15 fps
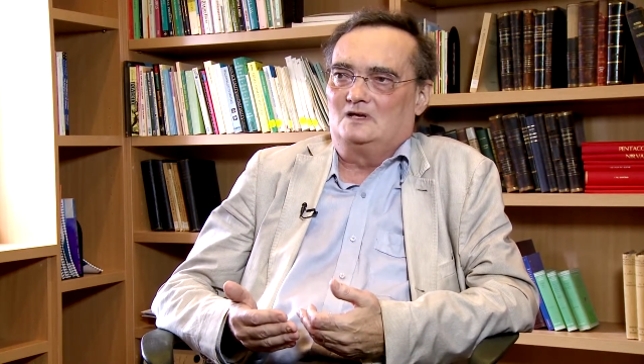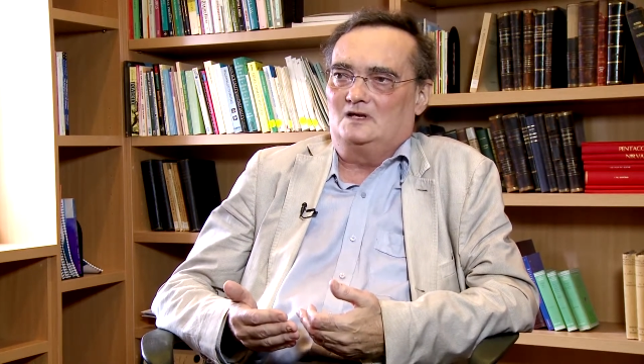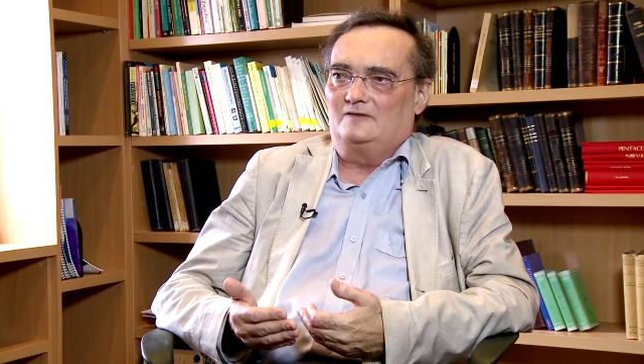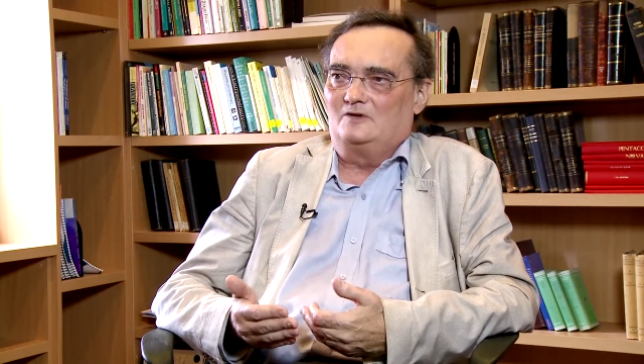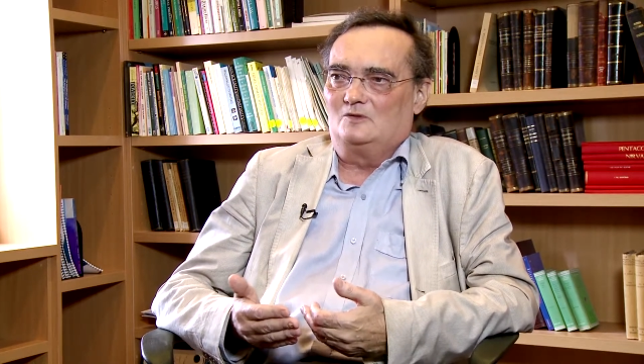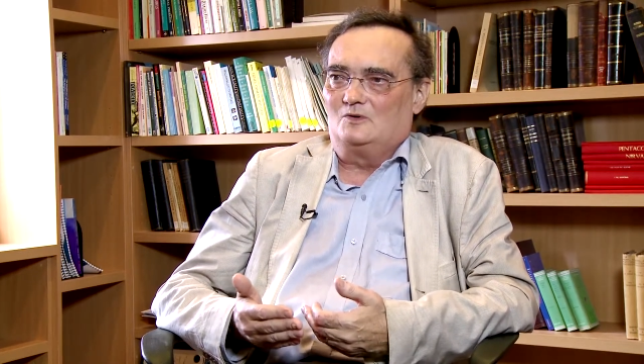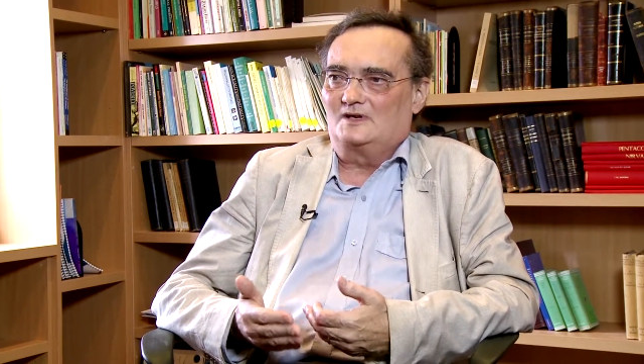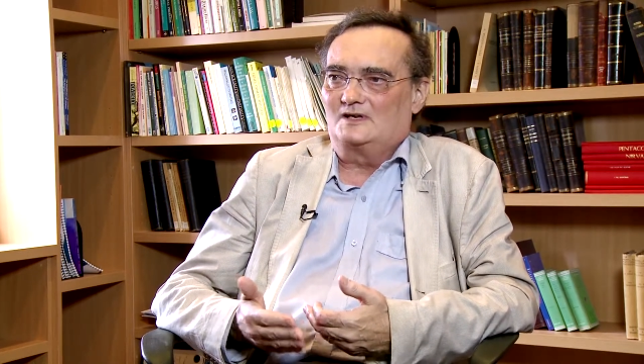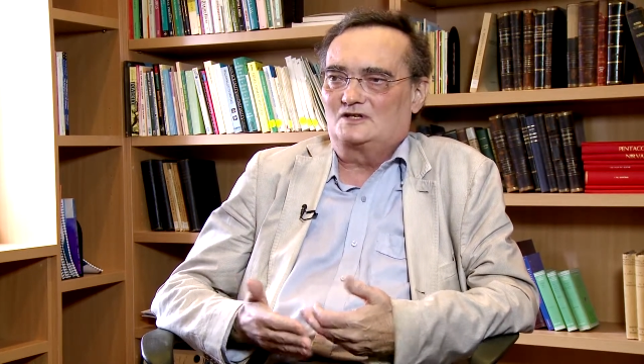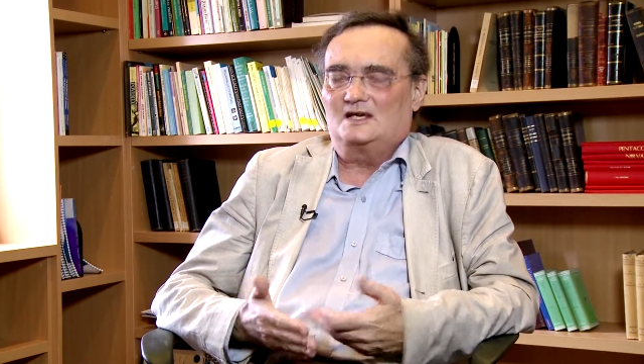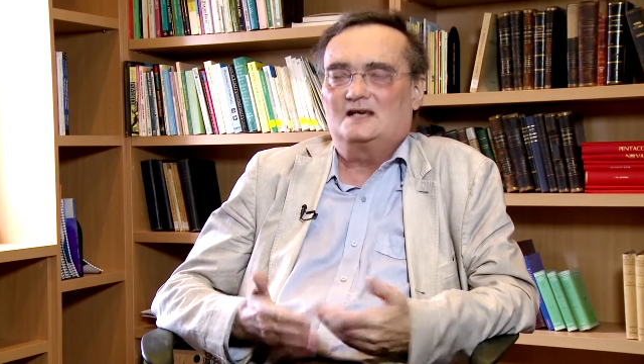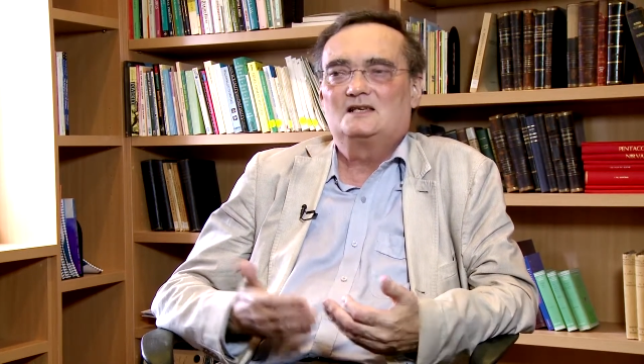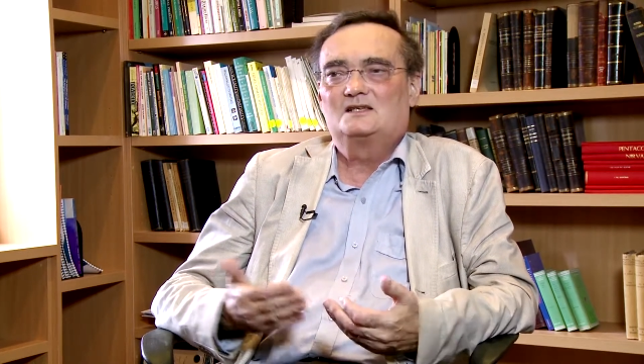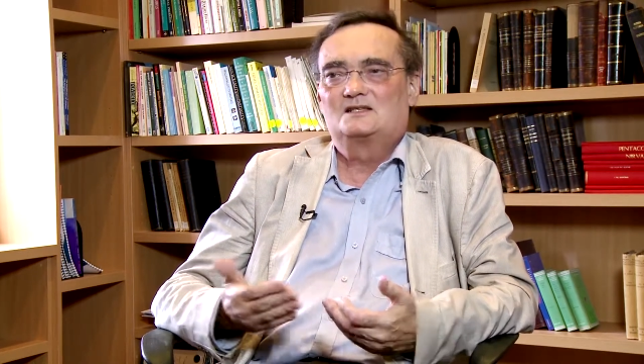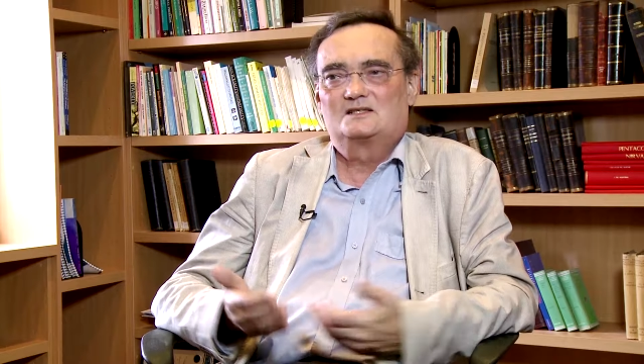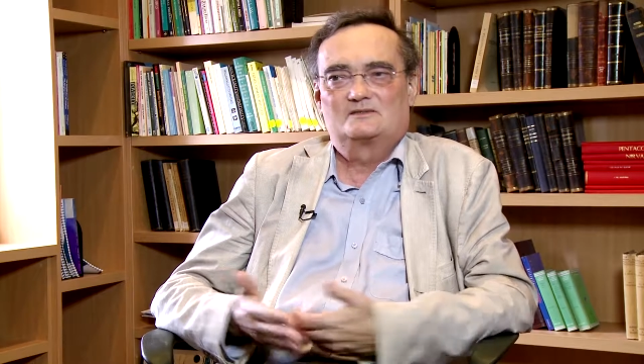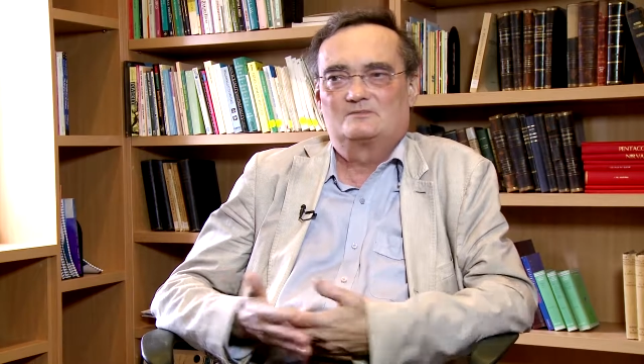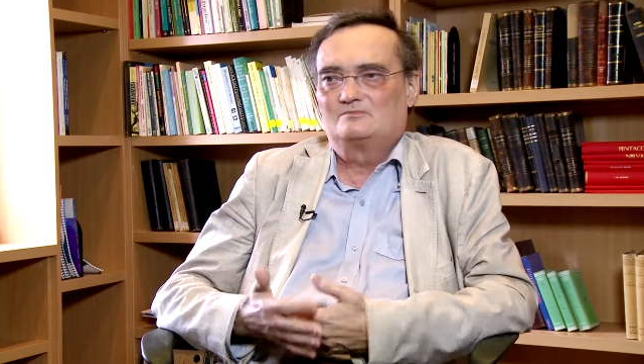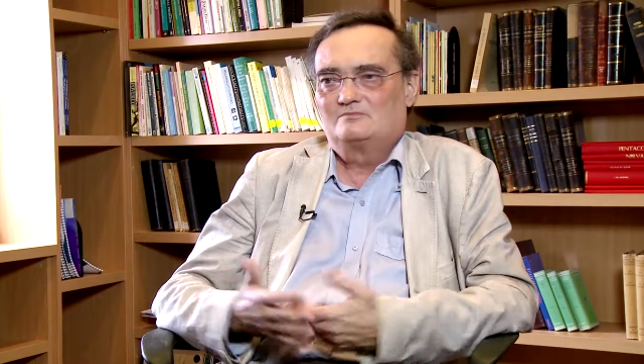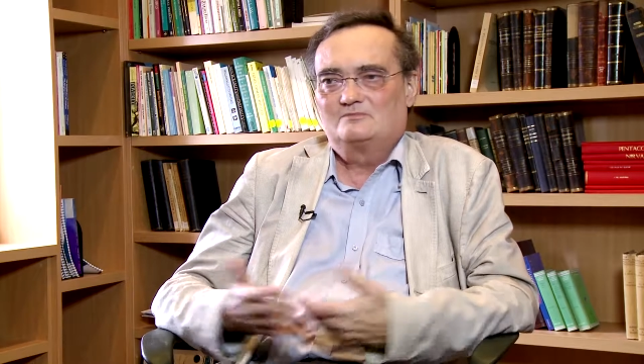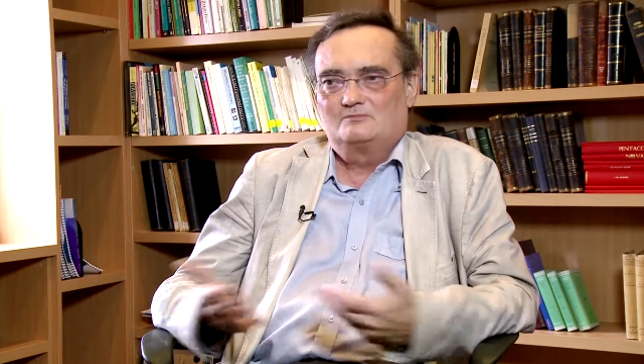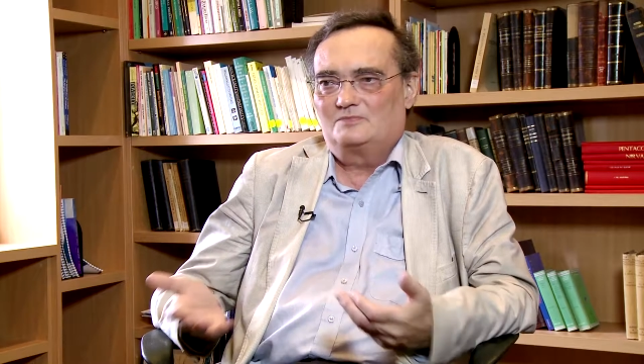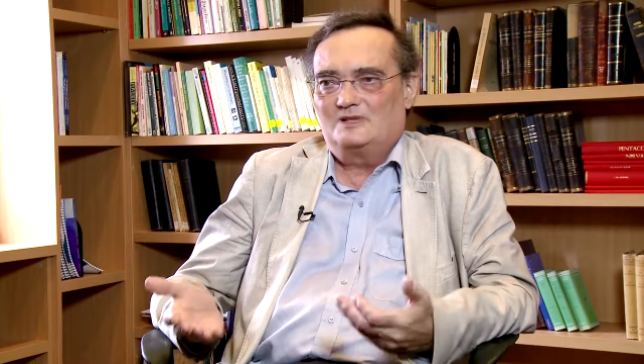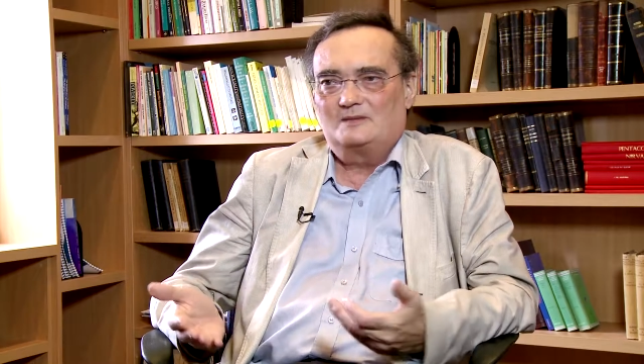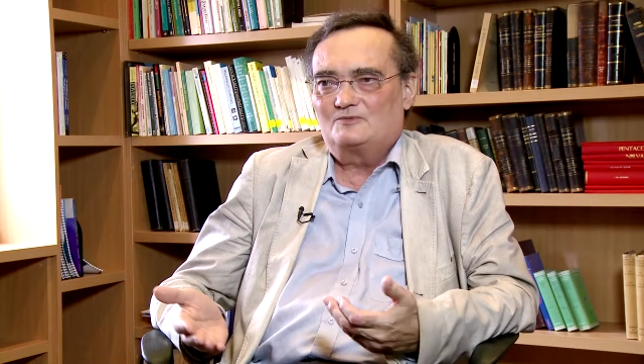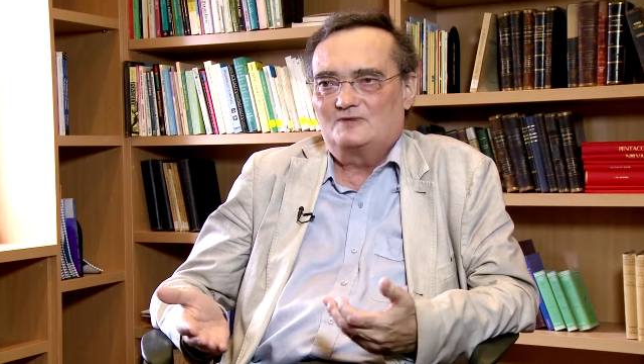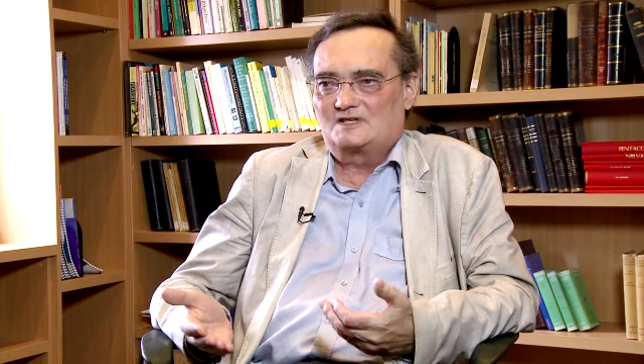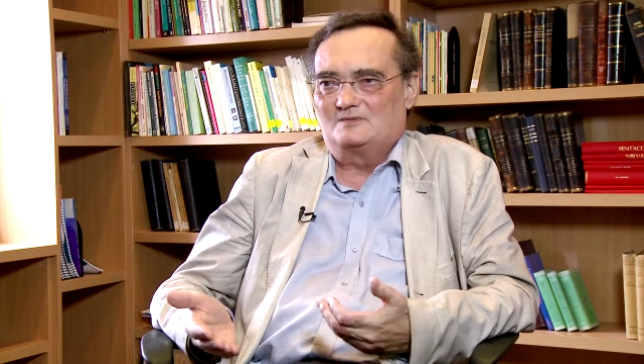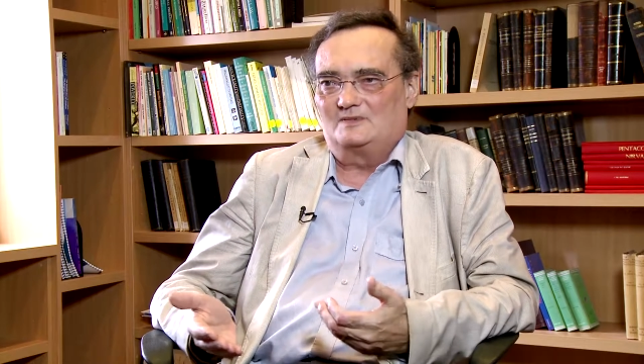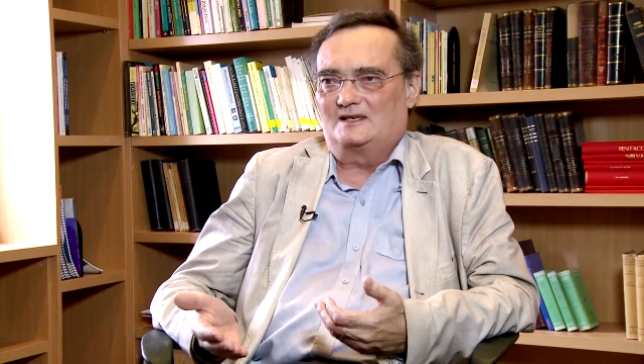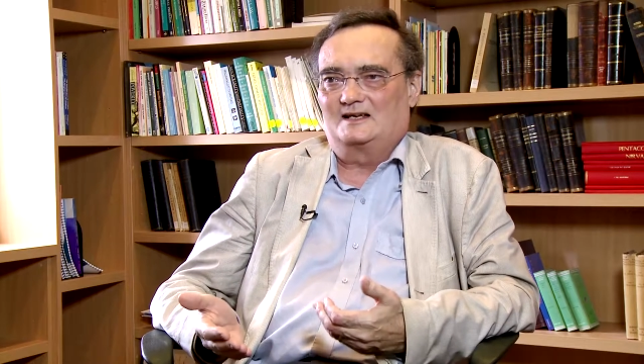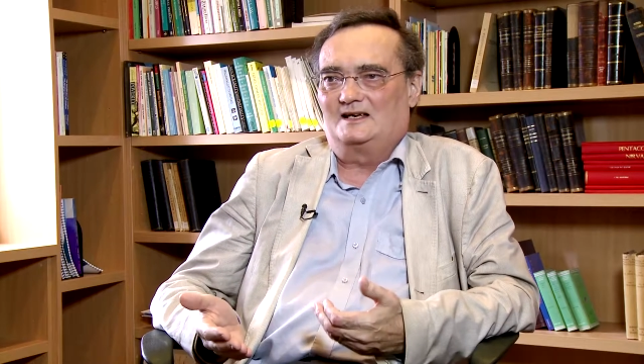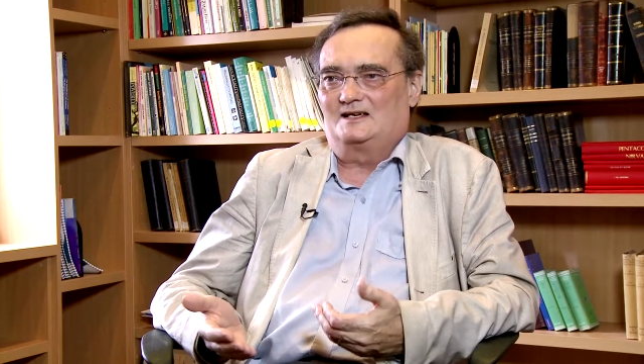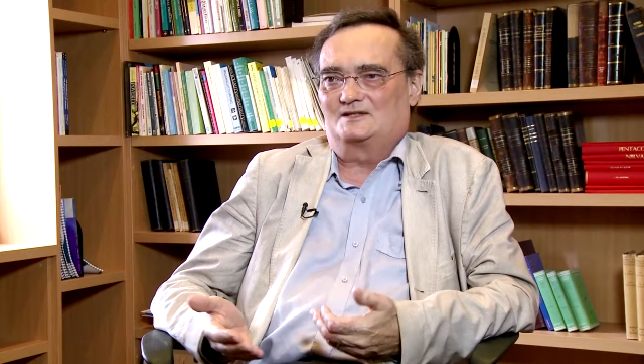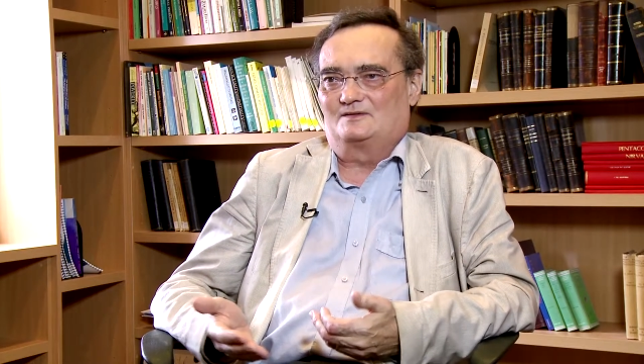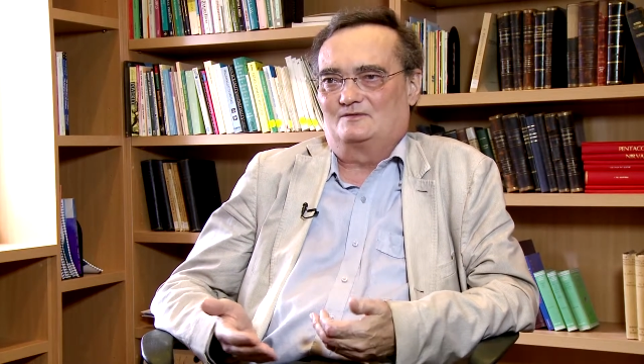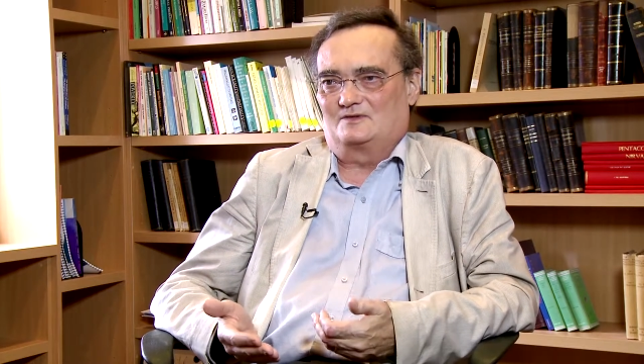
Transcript: If you want to change blood pressure medication,